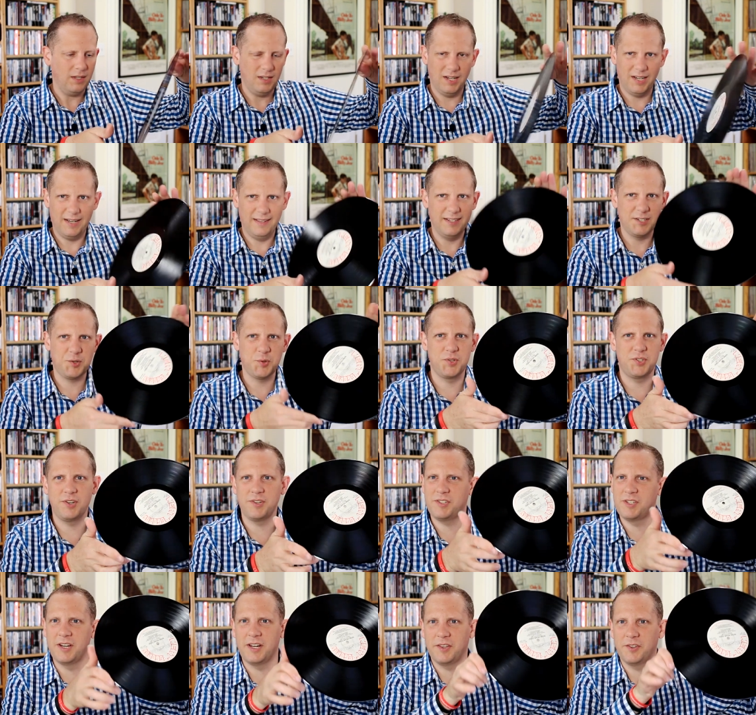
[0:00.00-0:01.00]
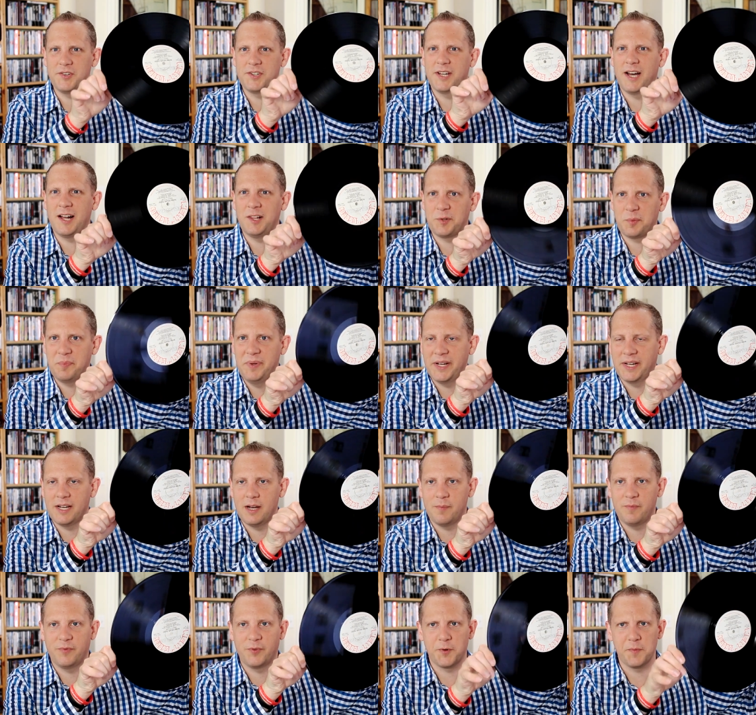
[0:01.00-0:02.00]
This was just another dollar
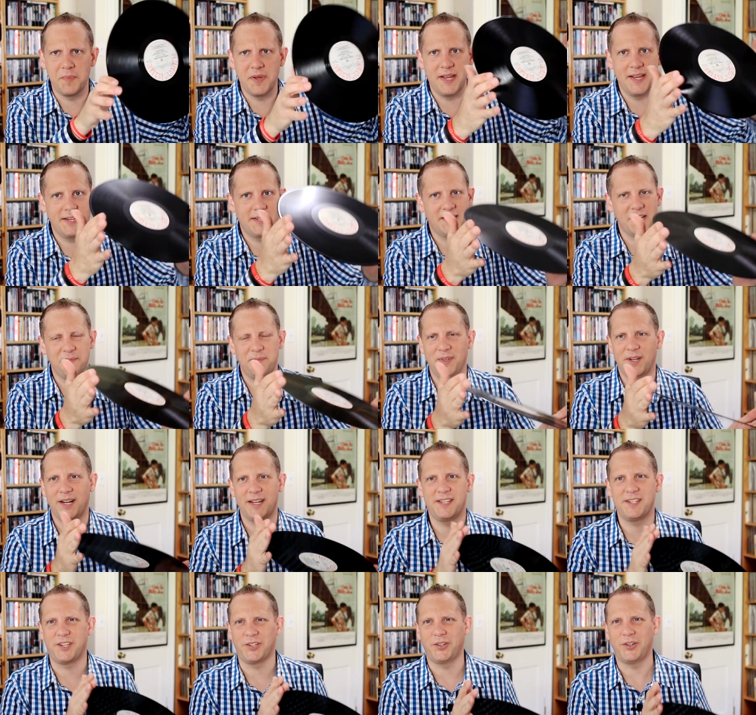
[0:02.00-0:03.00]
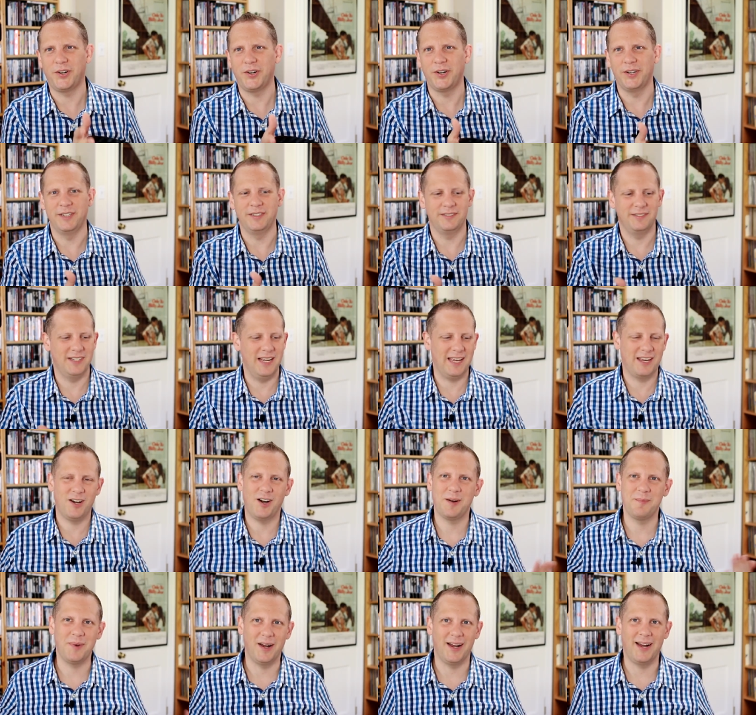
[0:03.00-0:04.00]
pickup for me. Something I saw and it
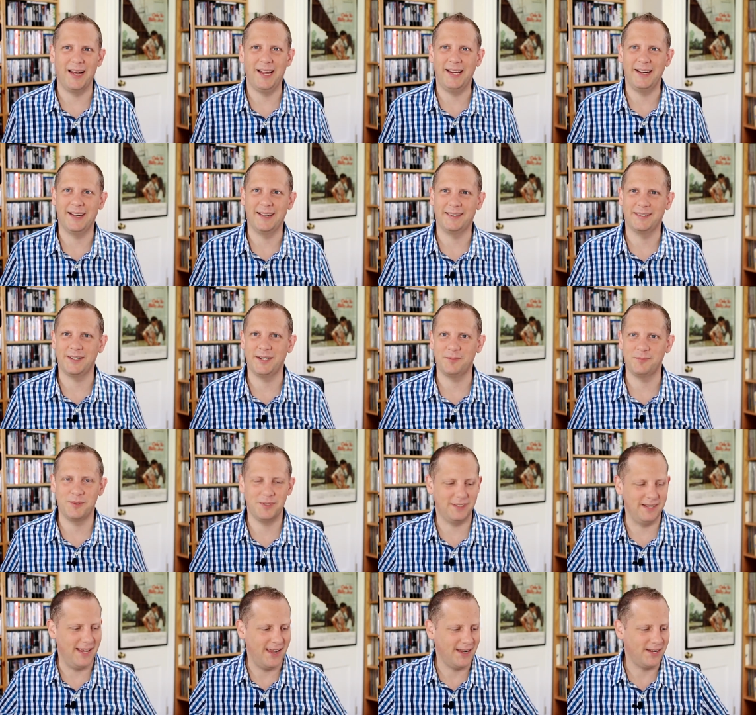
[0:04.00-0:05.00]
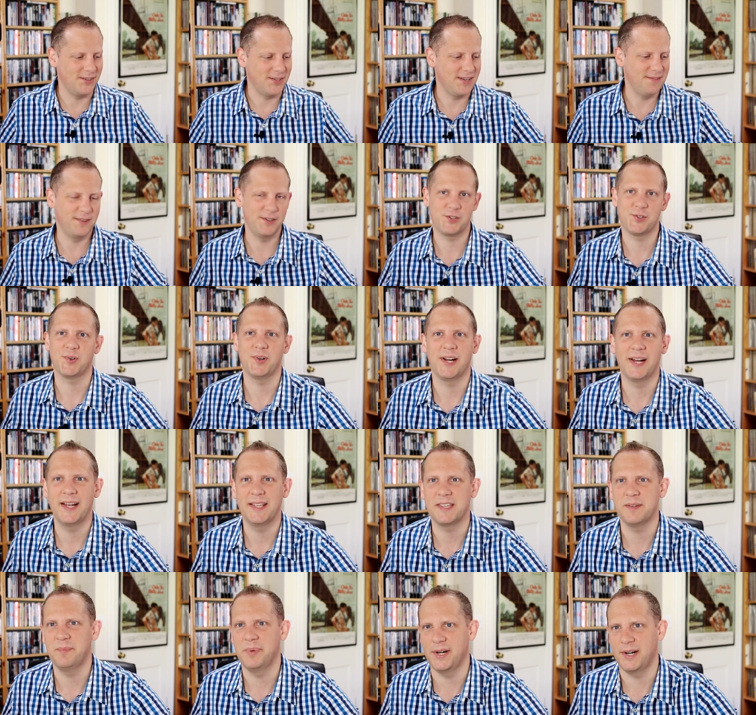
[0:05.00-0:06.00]
caught my eye, and I thought, "What the heck? I'll give it a try.
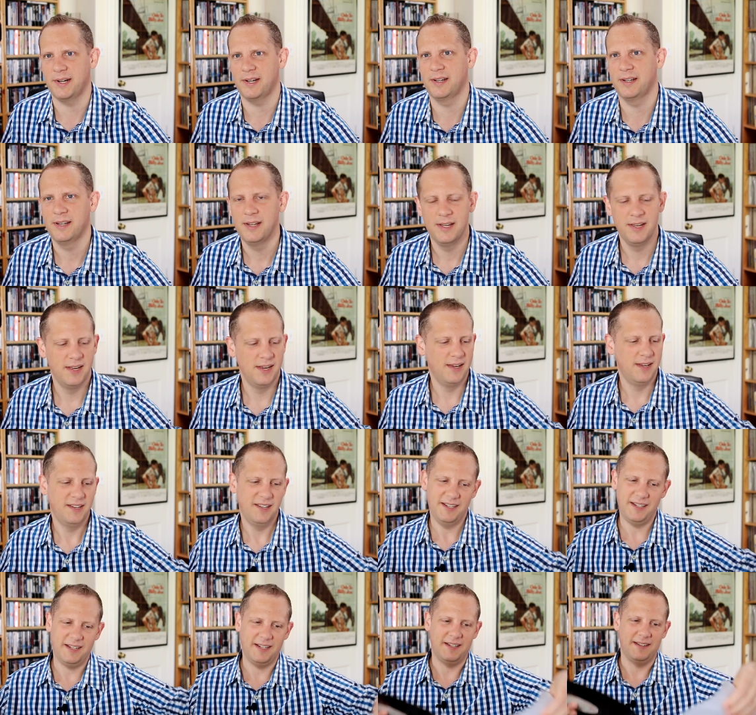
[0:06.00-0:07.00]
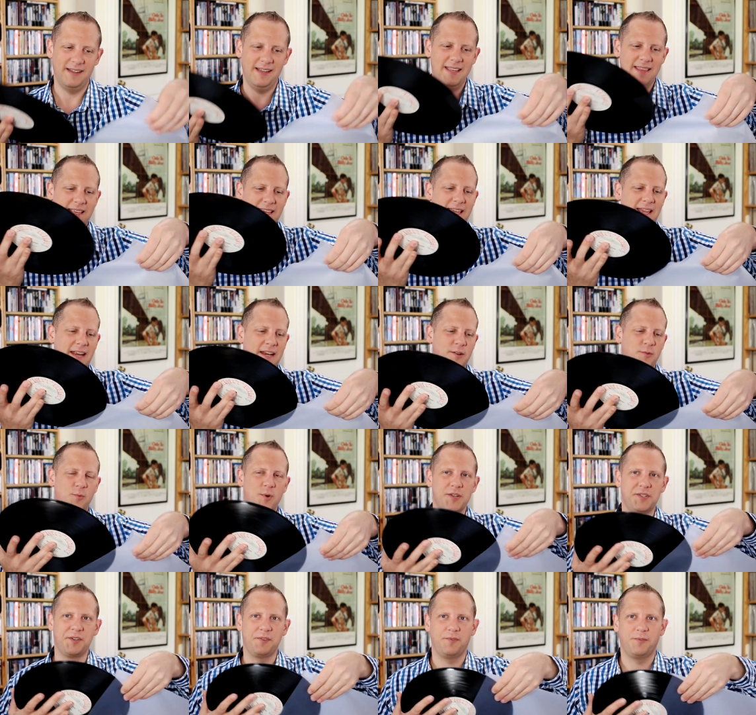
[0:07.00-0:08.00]
It's $1." In the end, it
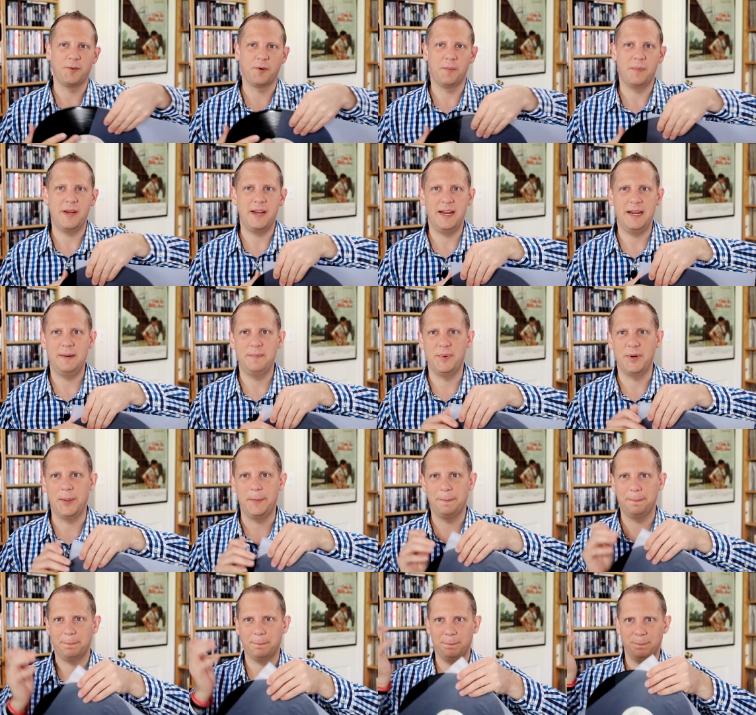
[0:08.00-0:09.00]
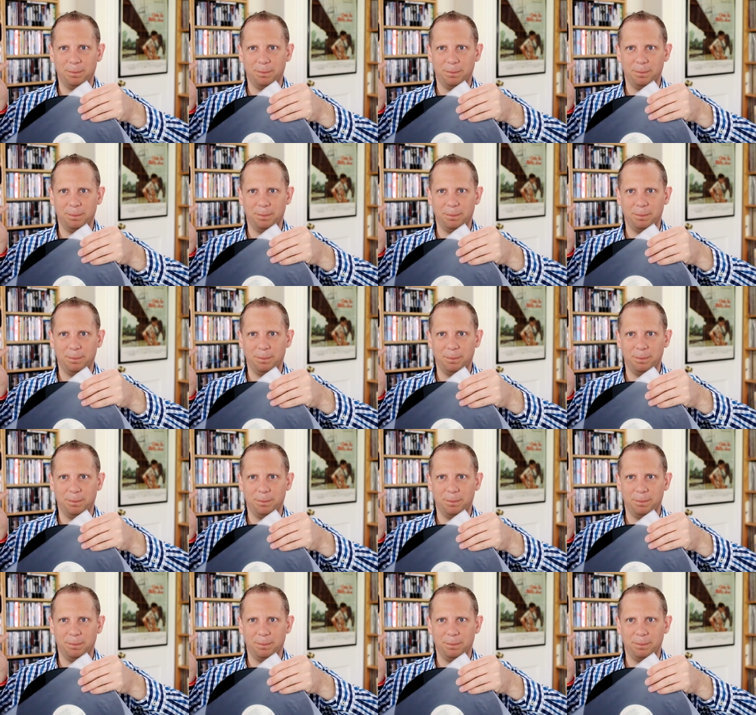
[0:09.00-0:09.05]
wasn't for me, but.